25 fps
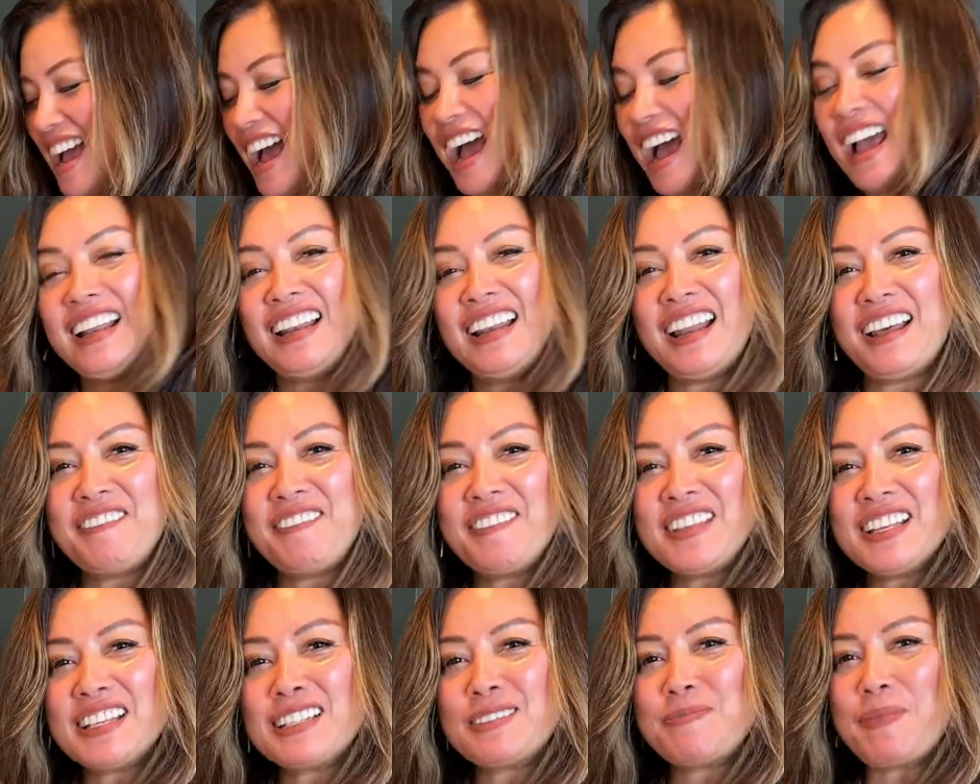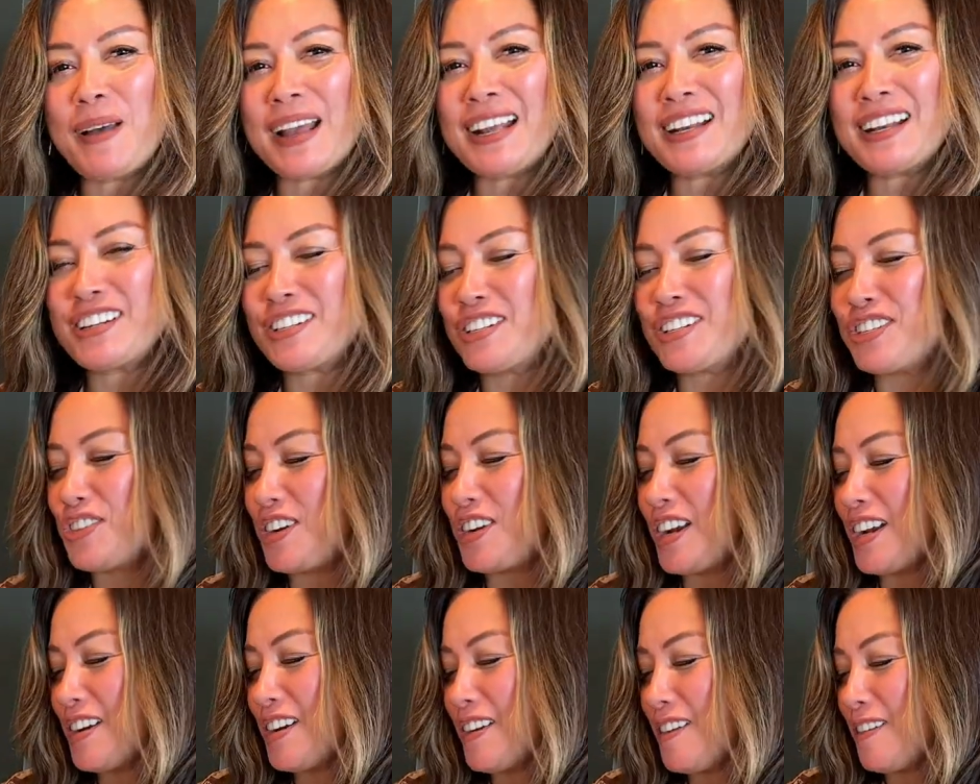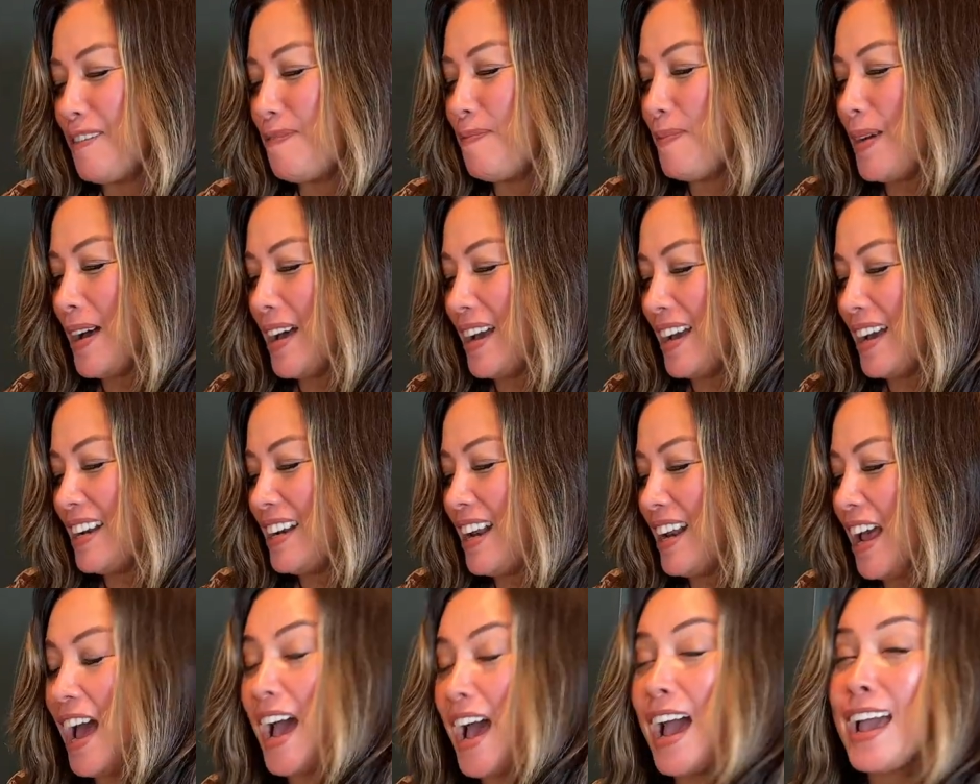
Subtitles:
I love this spider strainer of mine.